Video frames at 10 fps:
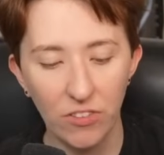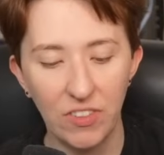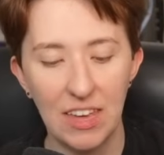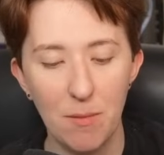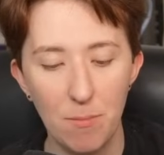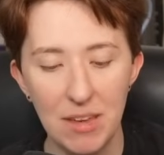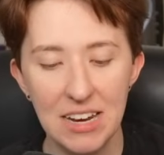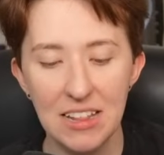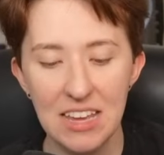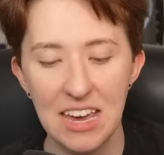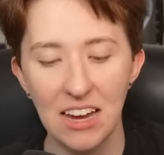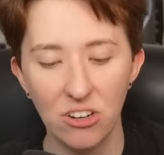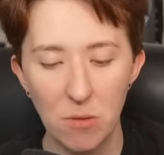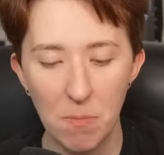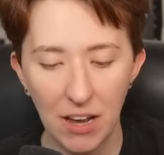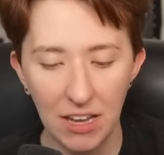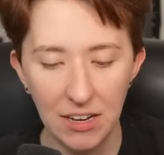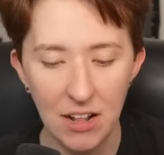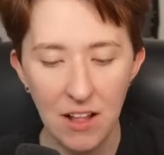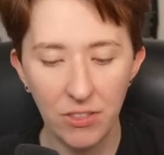they immediately kicked the bucket,
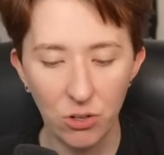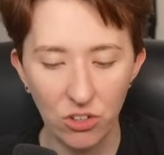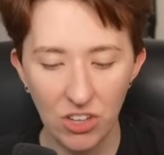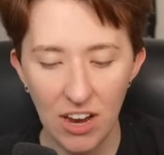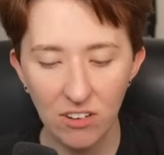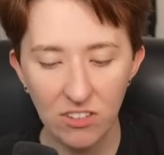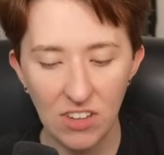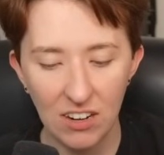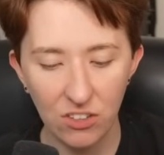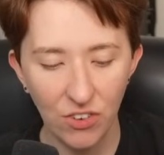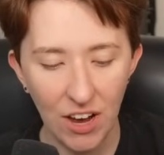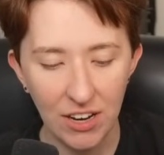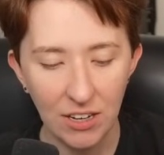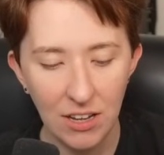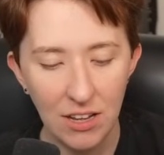their desires satisfied.